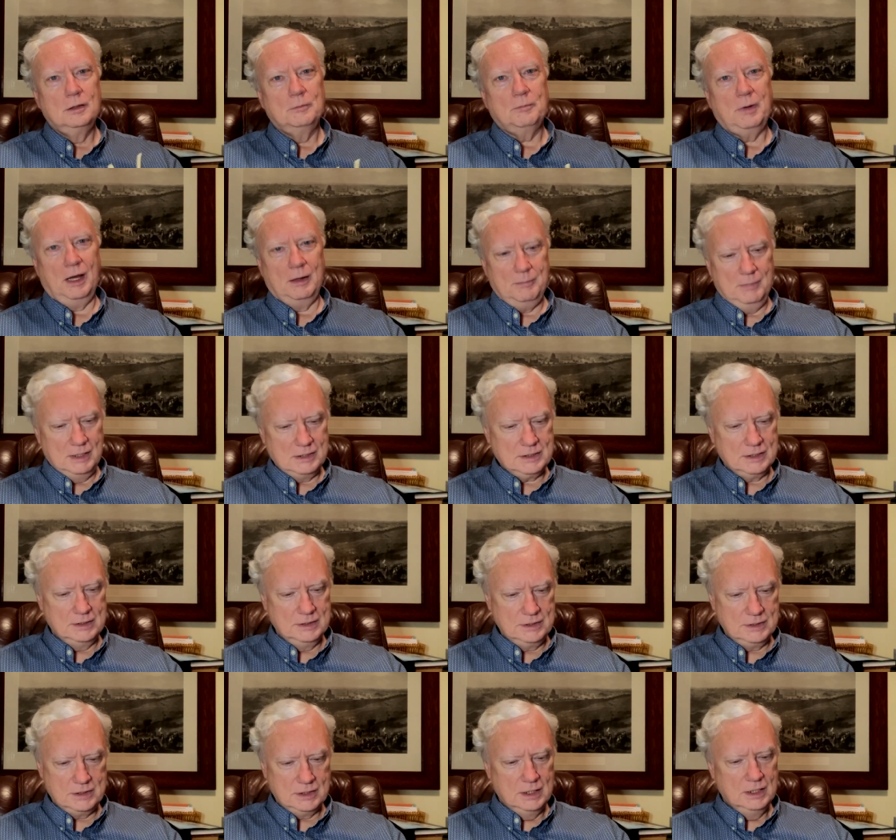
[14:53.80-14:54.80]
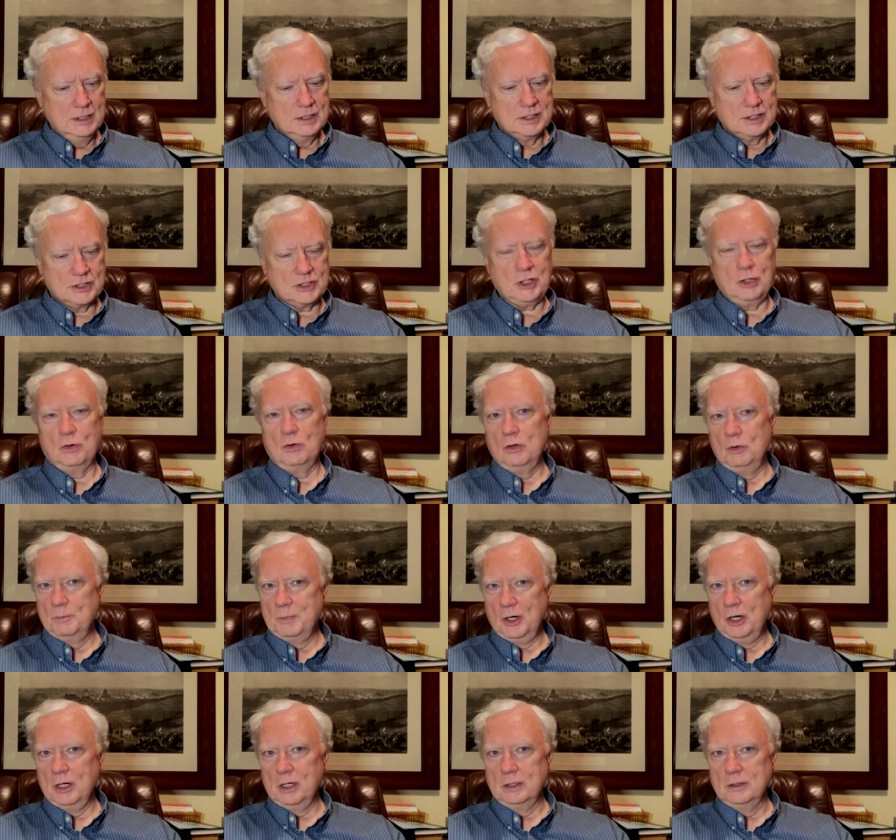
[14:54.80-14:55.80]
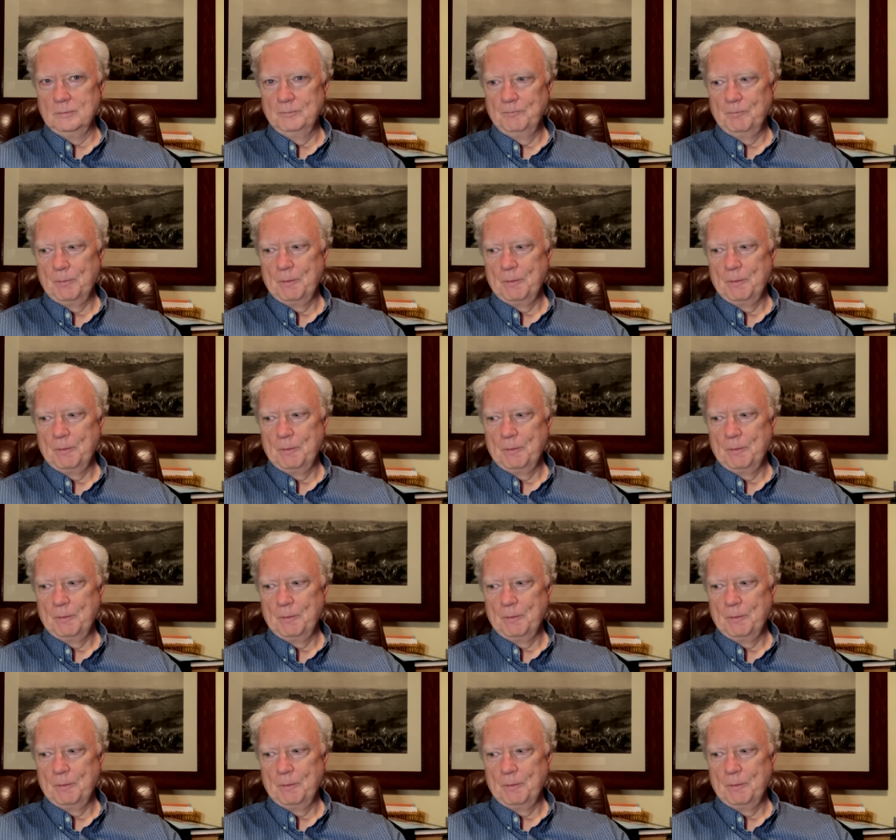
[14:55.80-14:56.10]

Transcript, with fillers: by Mrs. Cyril Bird.